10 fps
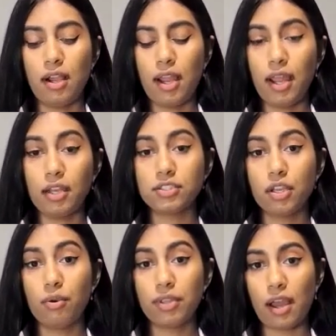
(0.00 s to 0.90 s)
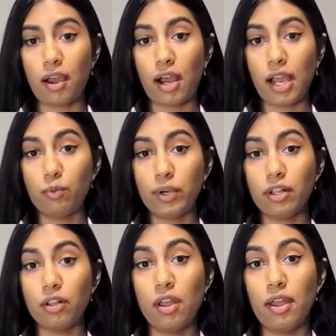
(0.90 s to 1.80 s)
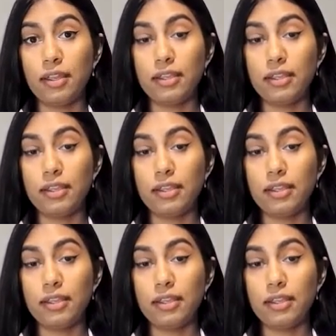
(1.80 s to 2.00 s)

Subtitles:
And so yeah, I will